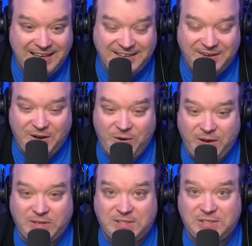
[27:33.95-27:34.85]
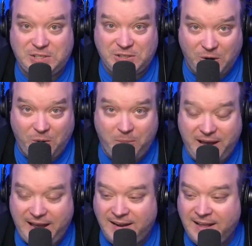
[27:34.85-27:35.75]
You know, it was so
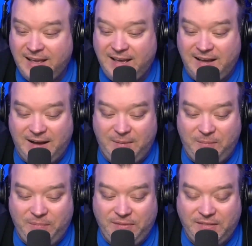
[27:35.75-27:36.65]
bad. Um,